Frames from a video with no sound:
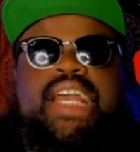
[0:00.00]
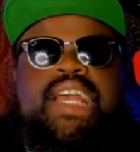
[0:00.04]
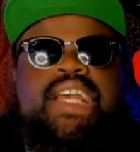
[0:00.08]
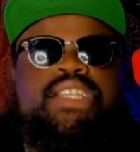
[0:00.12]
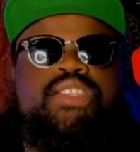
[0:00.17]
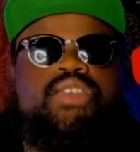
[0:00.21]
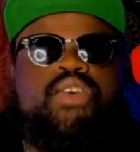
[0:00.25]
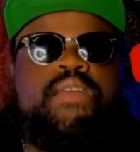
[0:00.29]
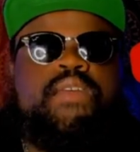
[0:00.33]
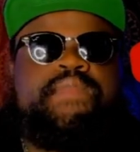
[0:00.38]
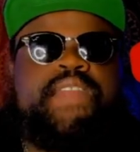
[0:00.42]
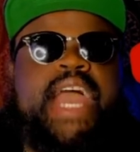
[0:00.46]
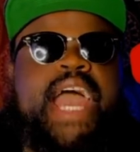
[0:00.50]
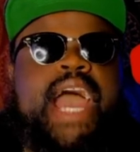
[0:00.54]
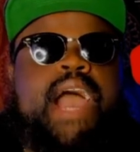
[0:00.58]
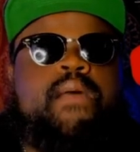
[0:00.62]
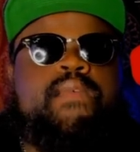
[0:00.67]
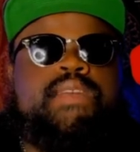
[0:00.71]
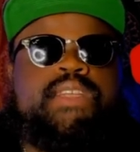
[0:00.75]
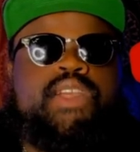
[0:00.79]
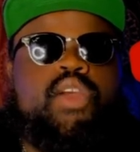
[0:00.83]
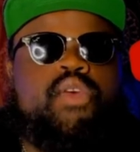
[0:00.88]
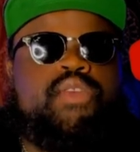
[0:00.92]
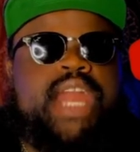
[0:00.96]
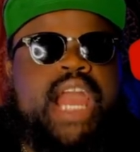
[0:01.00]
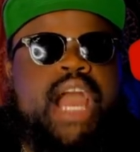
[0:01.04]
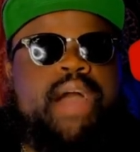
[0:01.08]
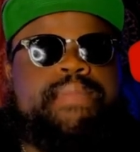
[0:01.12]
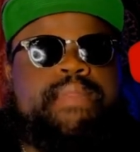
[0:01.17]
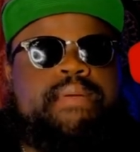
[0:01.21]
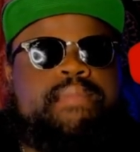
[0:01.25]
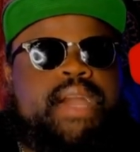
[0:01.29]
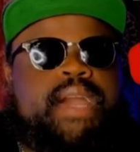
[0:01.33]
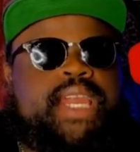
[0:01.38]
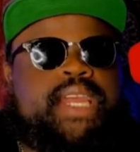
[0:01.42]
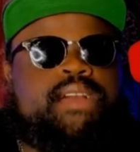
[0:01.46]
So if the hours go down,
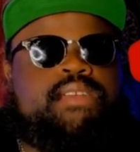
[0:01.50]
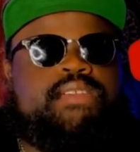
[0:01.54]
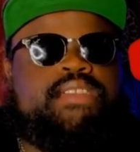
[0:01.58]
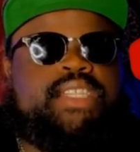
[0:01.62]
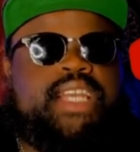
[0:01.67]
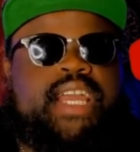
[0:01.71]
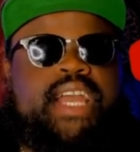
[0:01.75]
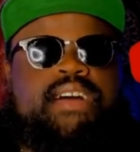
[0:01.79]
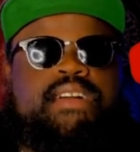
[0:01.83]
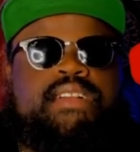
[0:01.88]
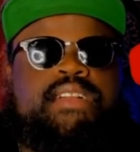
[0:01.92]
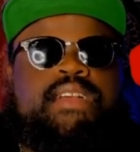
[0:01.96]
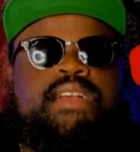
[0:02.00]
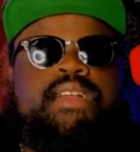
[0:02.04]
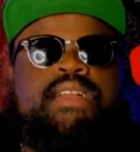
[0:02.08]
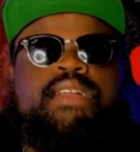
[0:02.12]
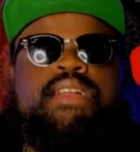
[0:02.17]
the money goes down